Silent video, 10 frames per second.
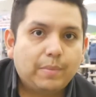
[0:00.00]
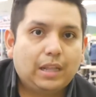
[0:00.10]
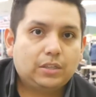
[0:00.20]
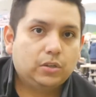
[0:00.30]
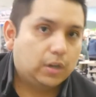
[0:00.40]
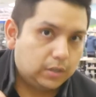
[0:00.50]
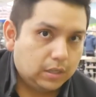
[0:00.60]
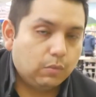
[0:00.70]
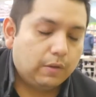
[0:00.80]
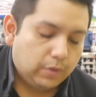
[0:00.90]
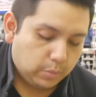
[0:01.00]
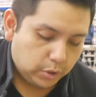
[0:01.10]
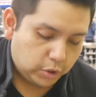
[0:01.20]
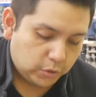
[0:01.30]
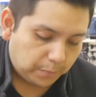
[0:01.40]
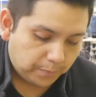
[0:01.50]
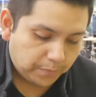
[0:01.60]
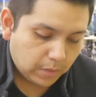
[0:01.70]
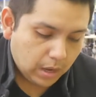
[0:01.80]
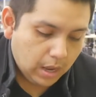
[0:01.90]
Blaster Darks and then went for the push.
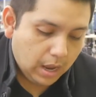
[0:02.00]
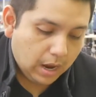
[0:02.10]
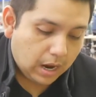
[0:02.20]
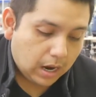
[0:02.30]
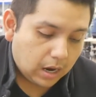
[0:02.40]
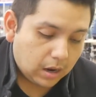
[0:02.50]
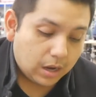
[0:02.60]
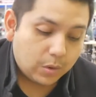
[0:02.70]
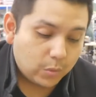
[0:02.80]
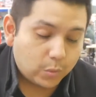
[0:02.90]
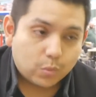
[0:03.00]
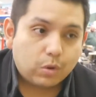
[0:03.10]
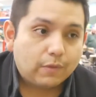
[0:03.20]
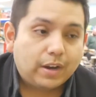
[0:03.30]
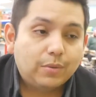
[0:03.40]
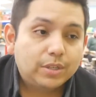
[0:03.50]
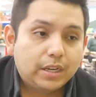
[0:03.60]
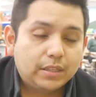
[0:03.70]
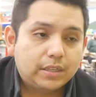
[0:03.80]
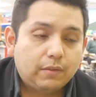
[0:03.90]
Round 5 was
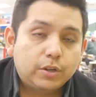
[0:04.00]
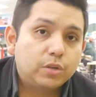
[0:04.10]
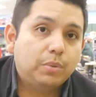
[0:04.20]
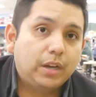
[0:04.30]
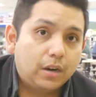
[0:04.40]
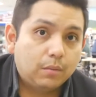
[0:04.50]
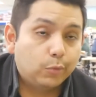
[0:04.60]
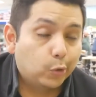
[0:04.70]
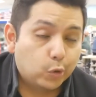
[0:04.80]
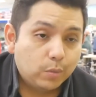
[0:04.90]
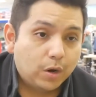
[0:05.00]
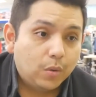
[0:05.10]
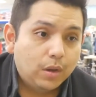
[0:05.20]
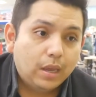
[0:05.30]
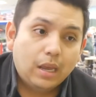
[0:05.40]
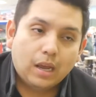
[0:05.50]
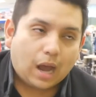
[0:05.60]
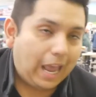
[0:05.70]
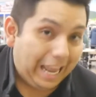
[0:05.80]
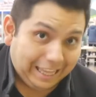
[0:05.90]
against a Vision player, Murakumo.
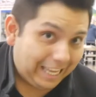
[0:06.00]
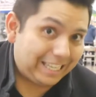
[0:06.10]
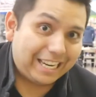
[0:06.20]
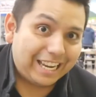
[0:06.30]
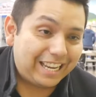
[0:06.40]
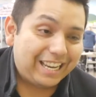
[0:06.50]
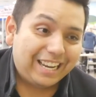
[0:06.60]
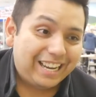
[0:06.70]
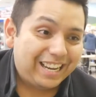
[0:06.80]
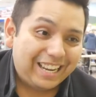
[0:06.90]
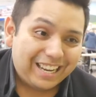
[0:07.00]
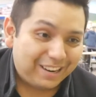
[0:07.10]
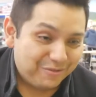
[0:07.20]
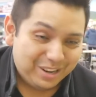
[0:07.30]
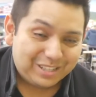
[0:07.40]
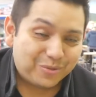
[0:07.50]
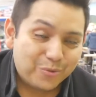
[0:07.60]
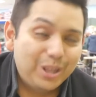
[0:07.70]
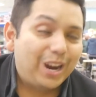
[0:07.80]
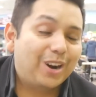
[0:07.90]
I hate that deck. It's a
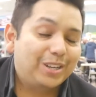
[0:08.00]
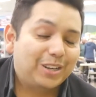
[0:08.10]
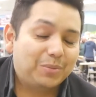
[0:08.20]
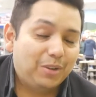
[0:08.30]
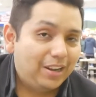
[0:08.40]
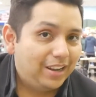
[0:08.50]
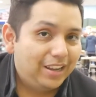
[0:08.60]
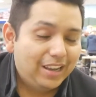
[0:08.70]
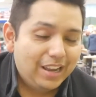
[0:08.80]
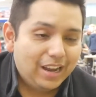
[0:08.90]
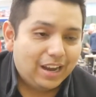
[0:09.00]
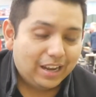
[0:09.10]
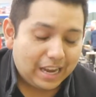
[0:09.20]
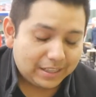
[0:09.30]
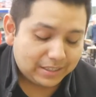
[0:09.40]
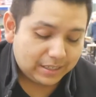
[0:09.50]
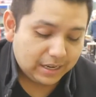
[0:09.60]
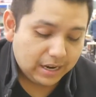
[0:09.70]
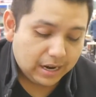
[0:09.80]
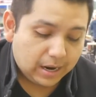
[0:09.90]
really hard deck to play against.
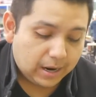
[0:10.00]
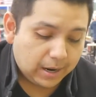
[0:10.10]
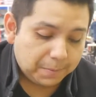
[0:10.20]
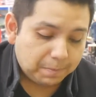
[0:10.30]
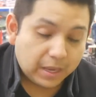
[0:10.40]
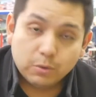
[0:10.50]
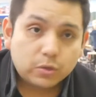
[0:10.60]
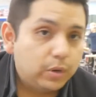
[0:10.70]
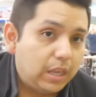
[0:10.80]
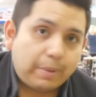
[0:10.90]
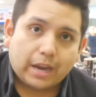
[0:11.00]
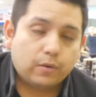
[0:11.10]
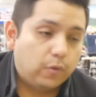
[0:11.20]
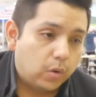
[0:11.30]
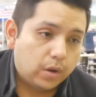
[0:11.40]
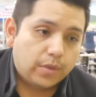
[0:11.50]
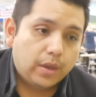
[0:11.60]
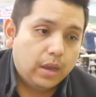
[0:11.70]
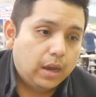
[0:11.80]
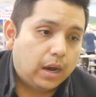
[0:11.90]
It was really back and forth.
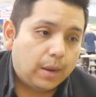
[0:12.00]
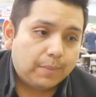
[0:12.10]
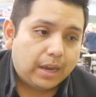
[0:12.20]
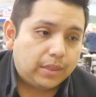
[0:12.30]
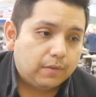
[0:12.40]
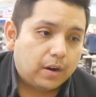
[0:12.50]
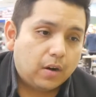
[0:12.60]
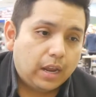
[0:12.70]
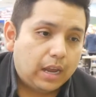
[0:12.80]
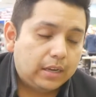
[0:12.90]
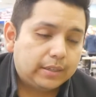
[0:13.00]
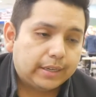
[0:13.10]
At the very end,